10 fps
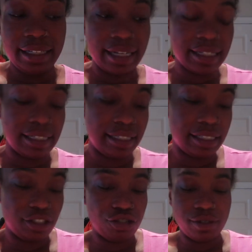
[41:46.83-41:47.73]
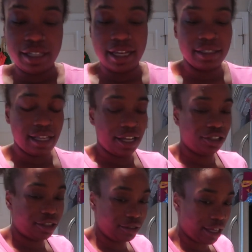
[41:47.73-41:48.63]
Like I said, it's two o'clock. It's
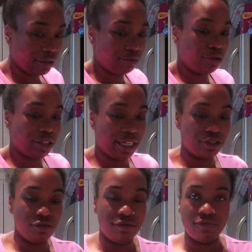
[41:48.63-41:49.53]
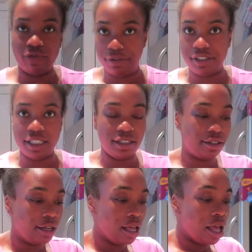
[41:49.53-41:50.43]
actually like more like two
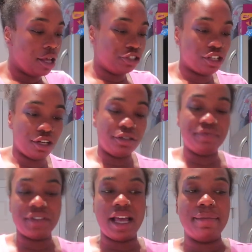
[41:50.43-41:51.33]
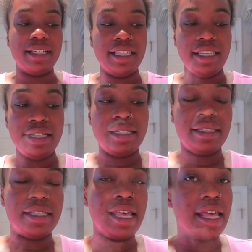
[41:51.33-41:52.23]
fifteen, so I'm gonna
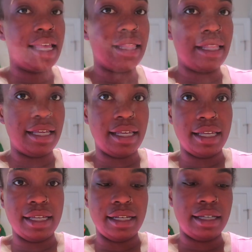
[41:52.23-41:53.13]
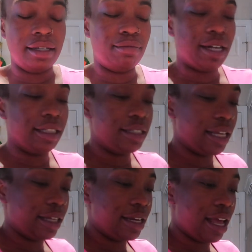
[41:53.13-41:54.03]
eat and then probably
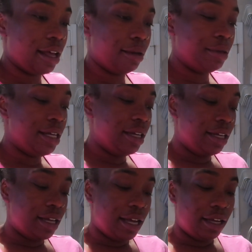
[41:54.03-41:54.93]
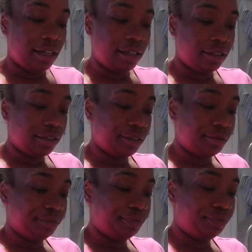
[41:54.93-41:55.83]
take a nap.
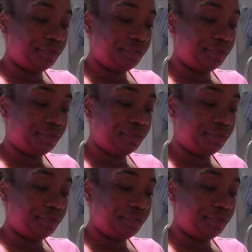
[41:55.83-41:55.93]
Um